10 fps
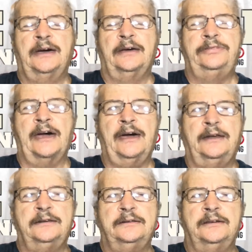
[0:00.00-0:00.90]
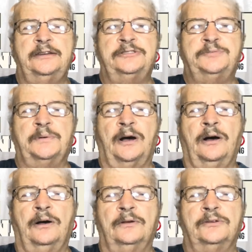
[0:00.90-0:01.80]
that is
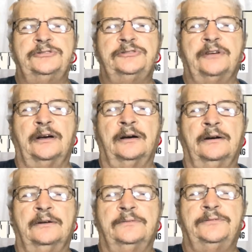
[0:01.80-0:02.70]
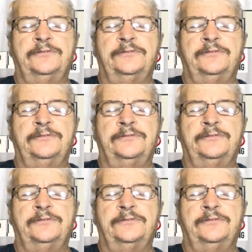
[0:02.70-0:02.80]
because of